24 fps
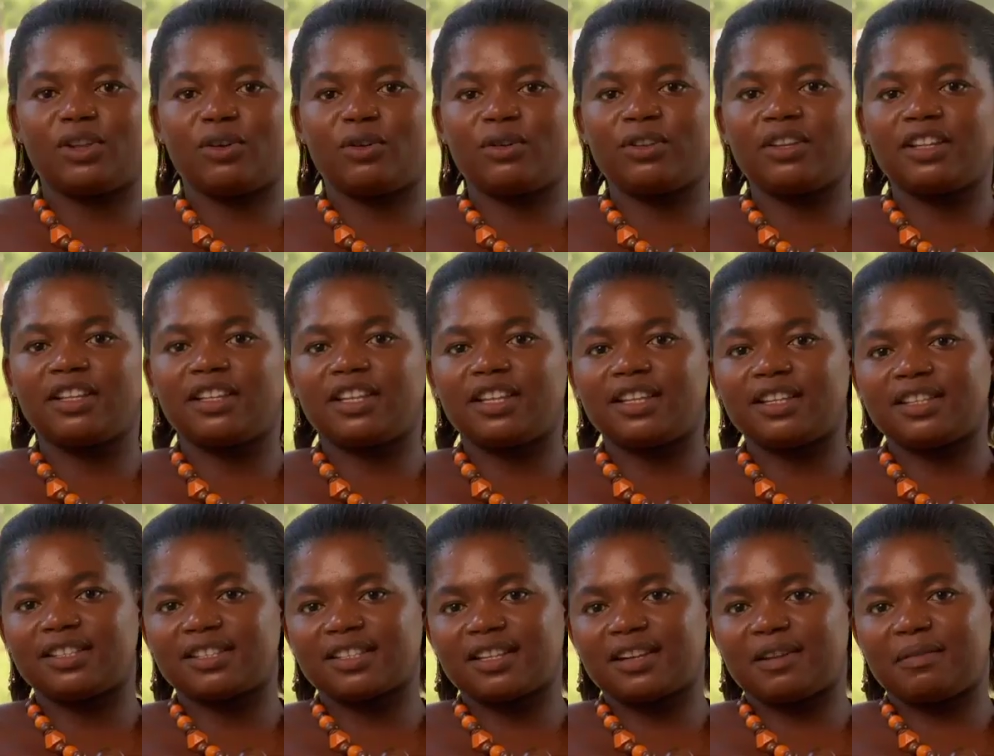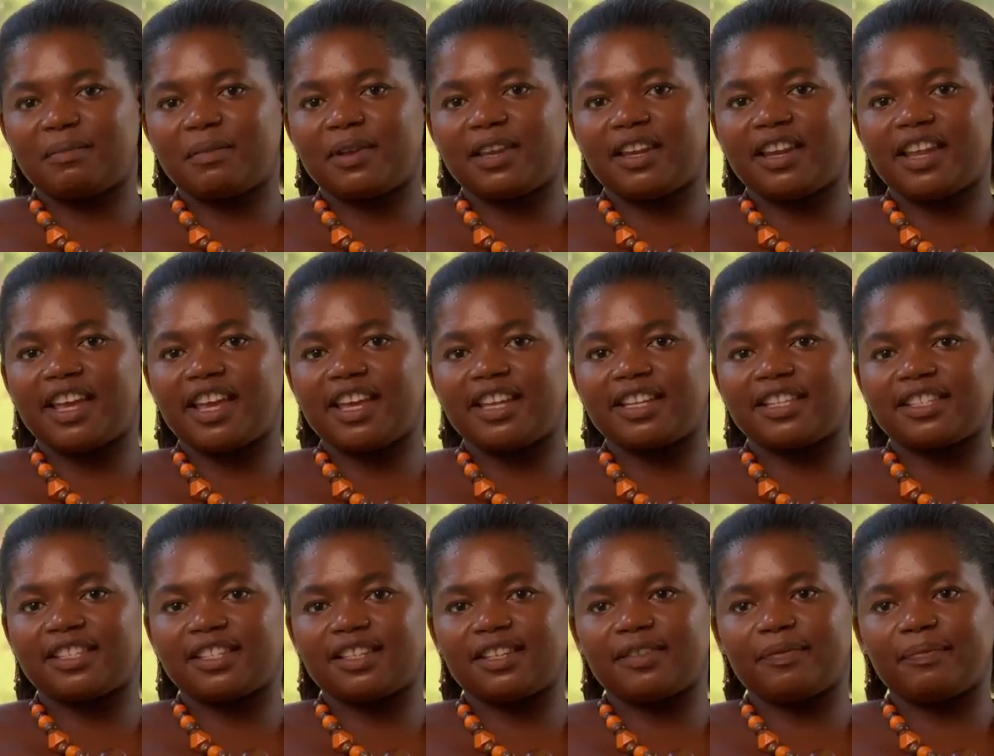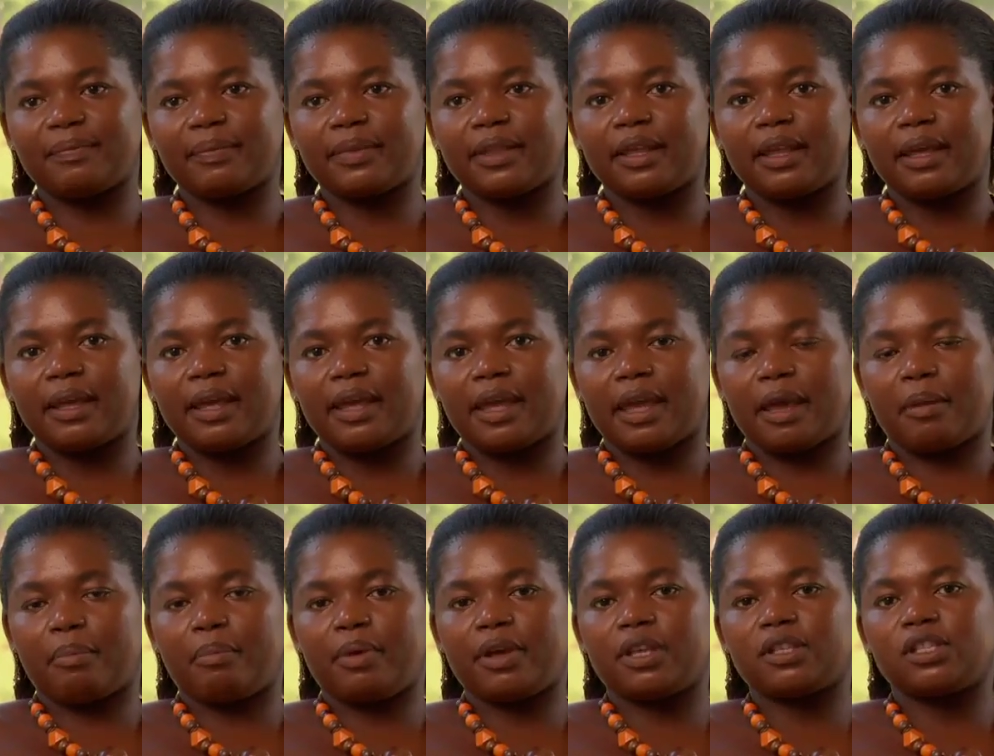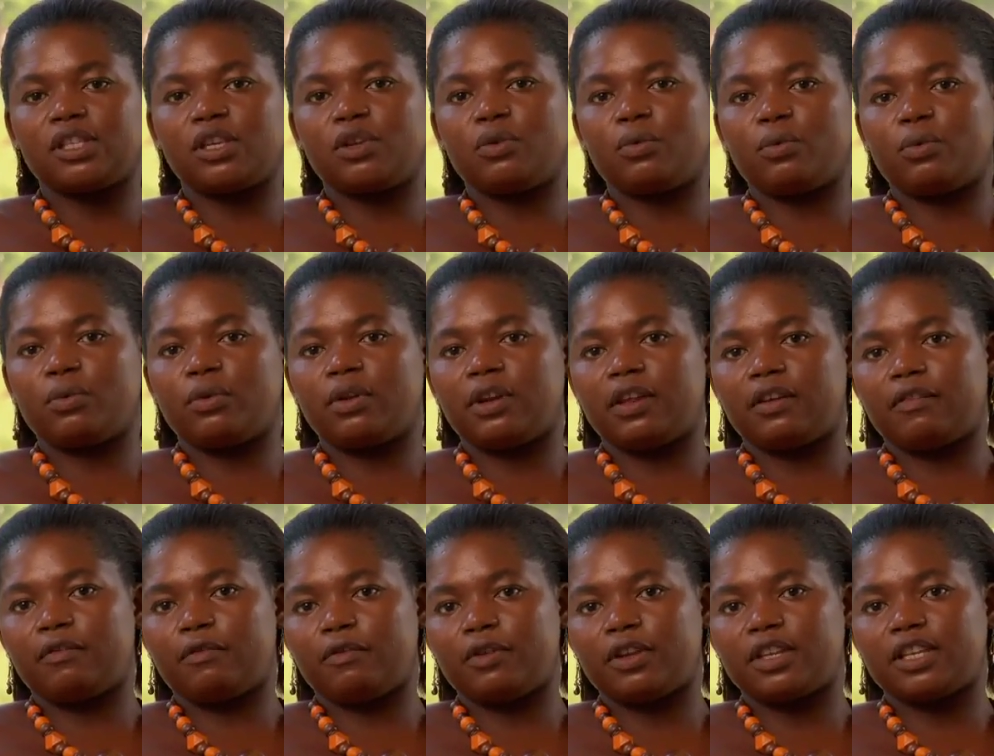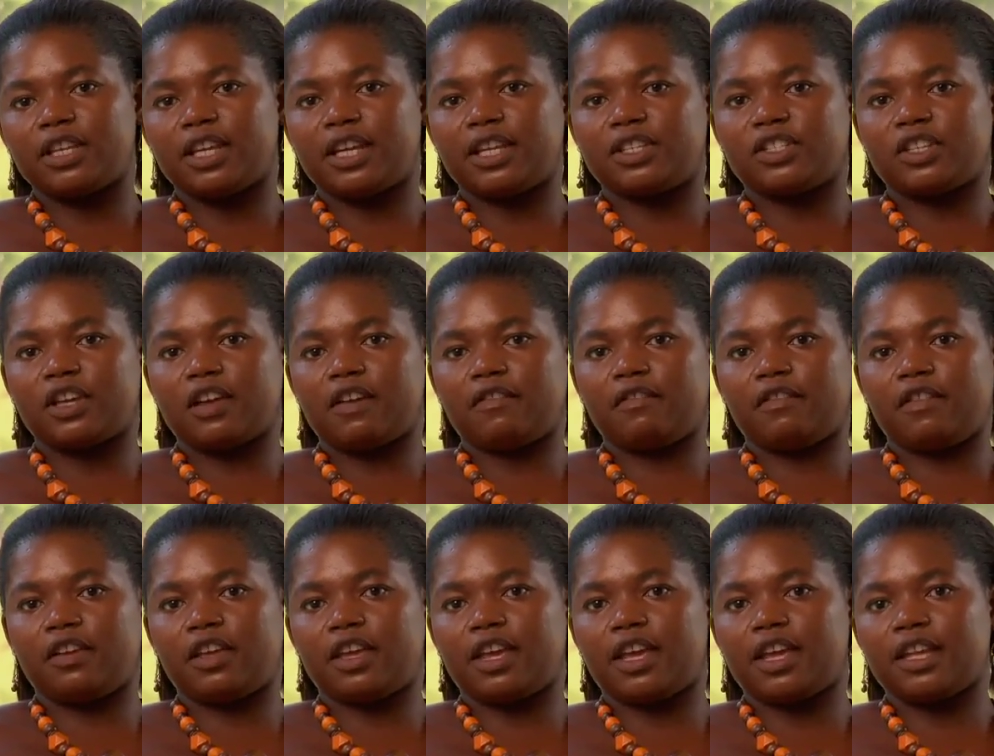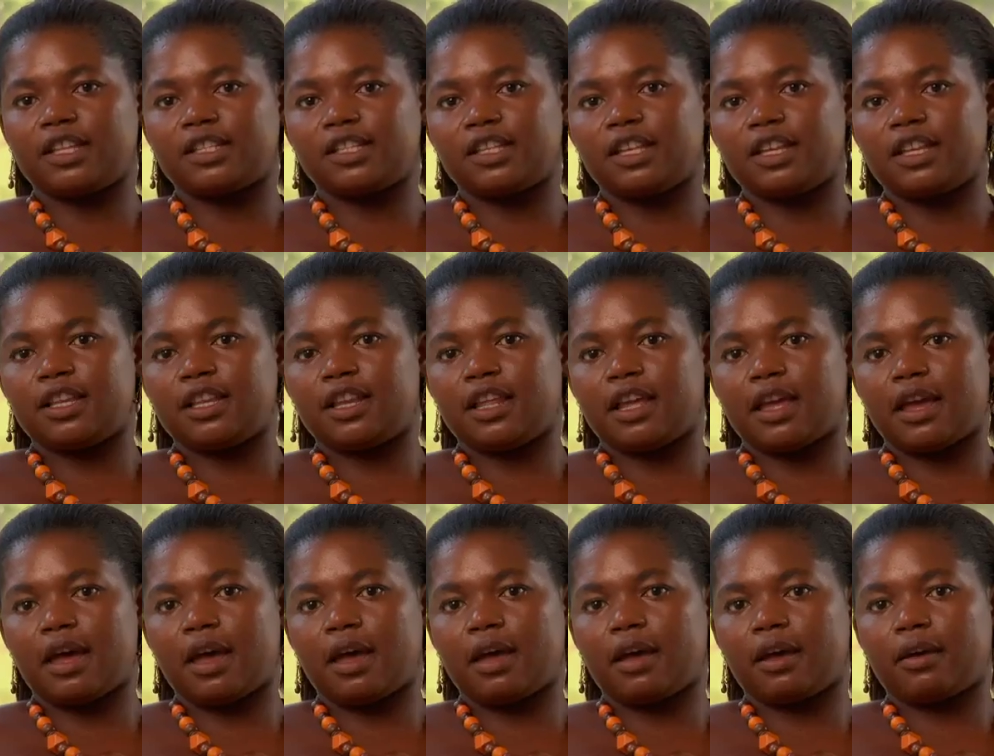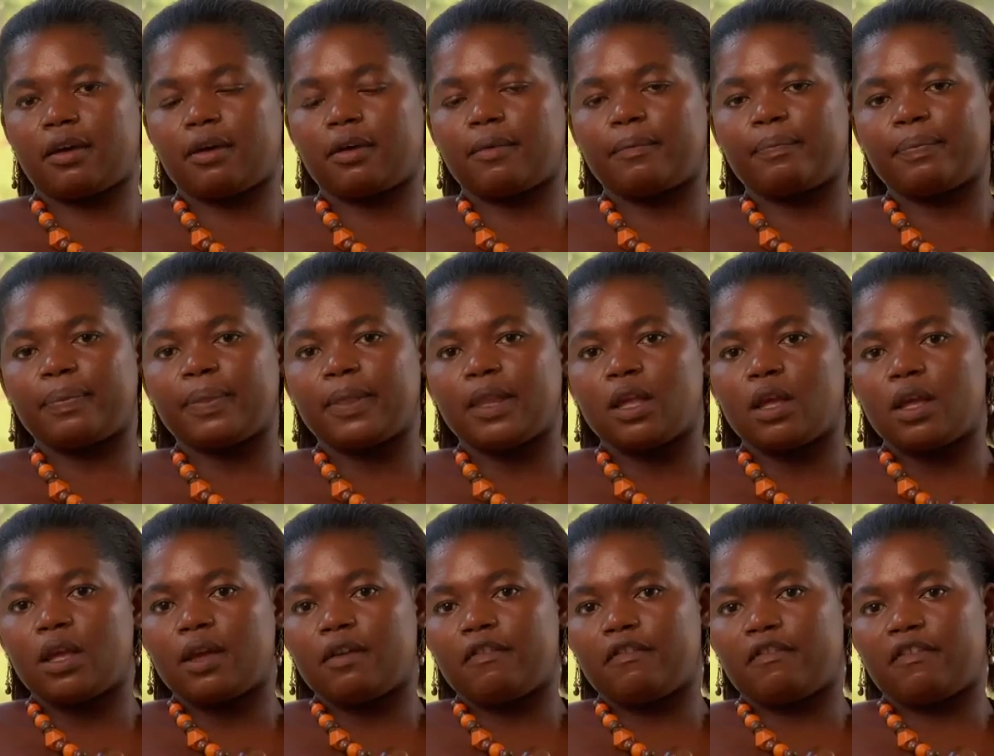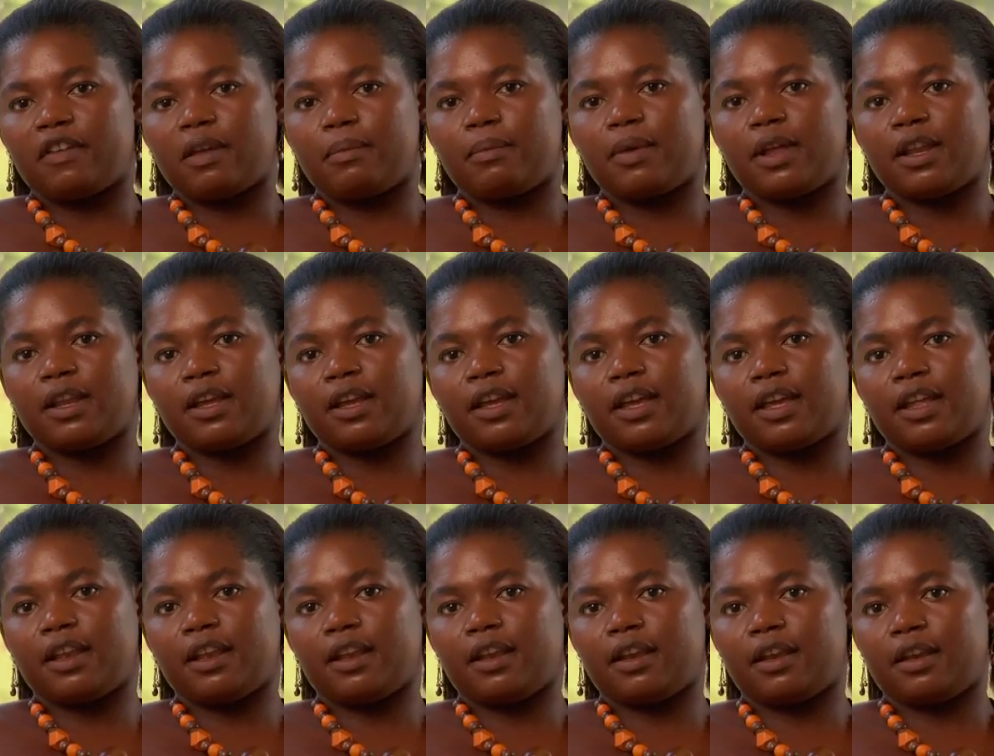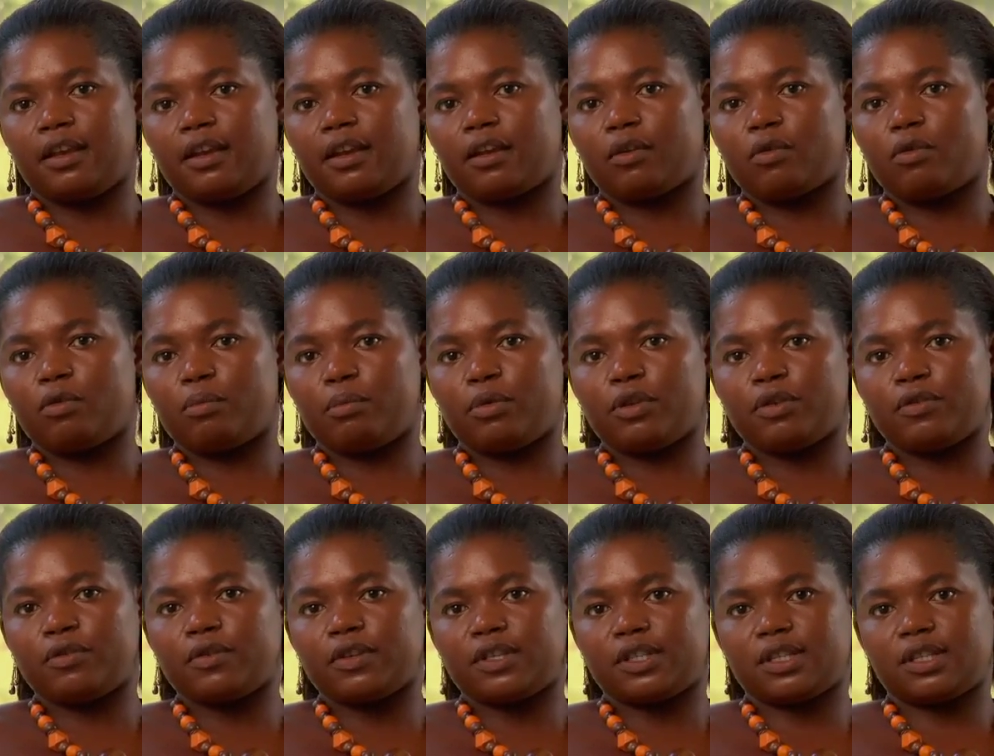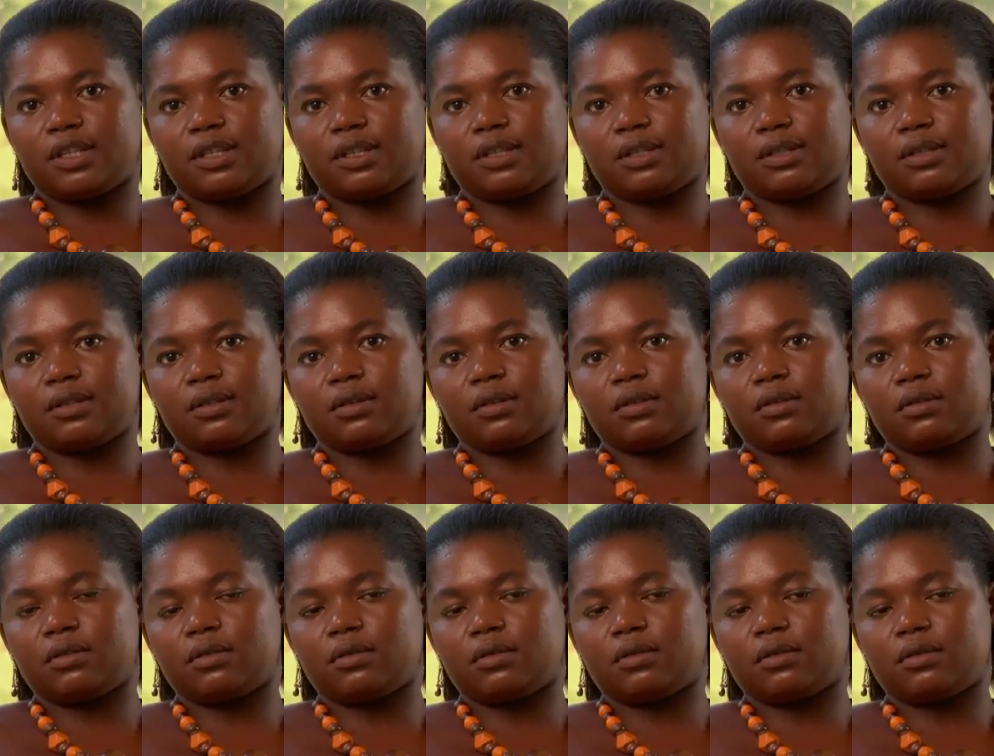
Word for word: Don't discriminate a person who live with HIV AIDS in their family and communities.